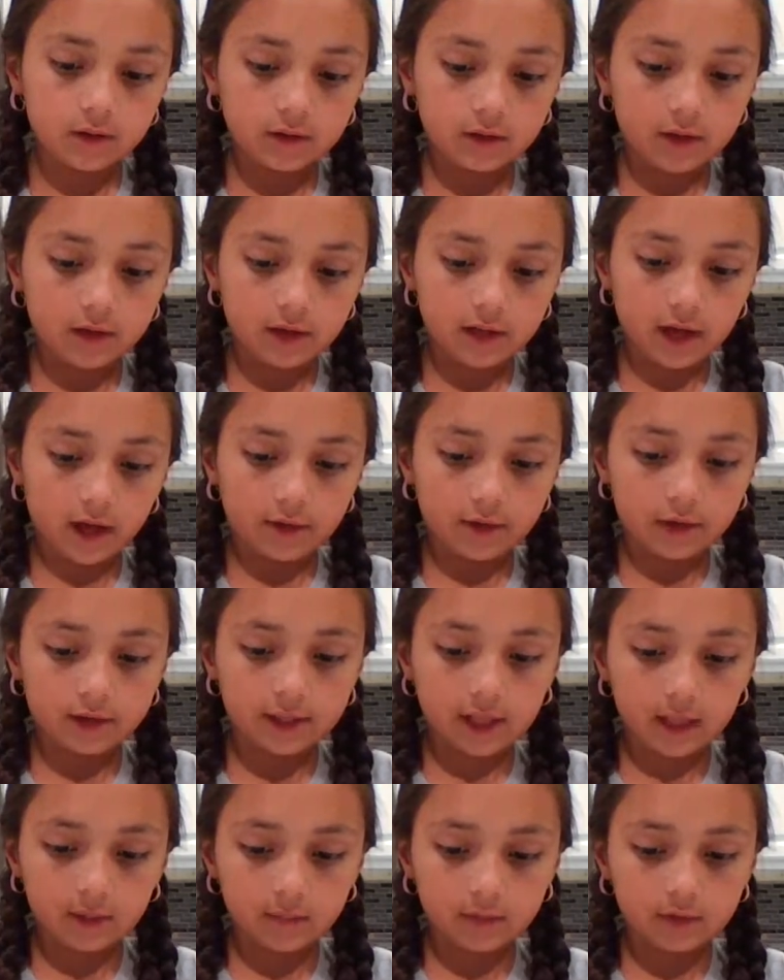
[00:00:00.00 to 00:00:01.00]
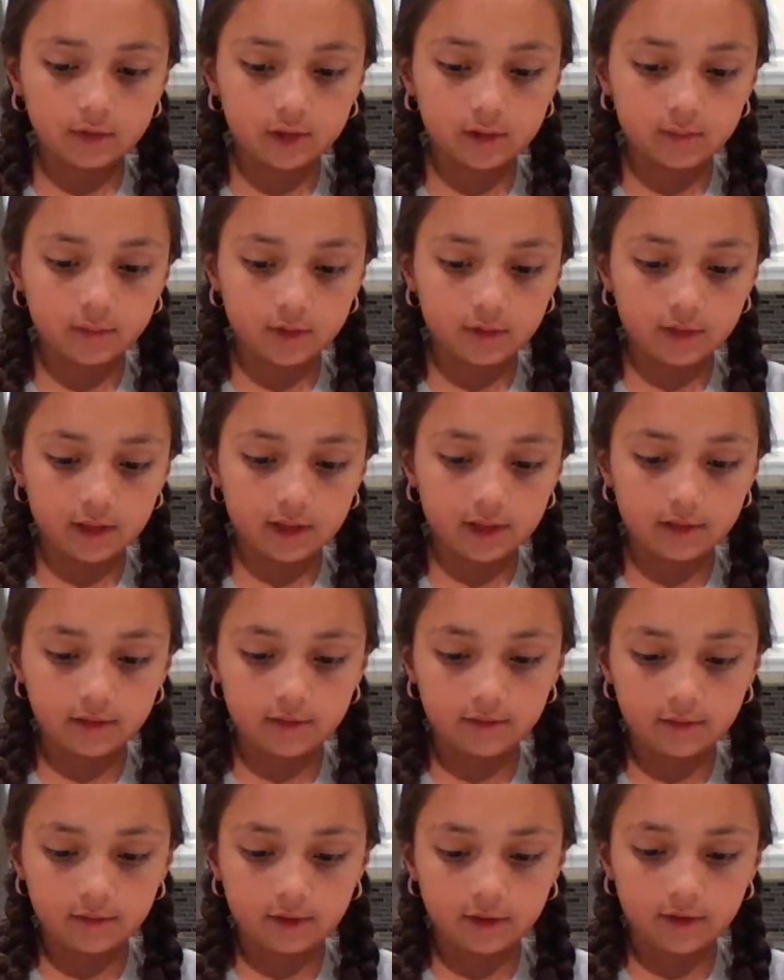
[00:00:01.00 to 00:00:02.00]
another tablespoon in
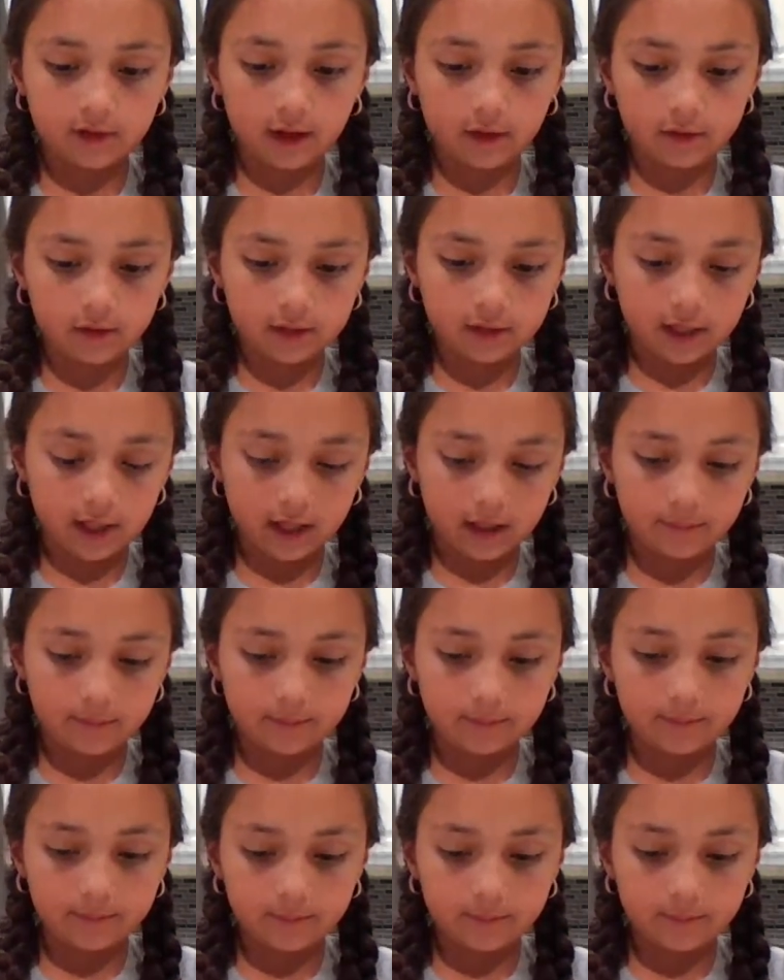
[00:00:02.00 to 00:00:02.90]
another time.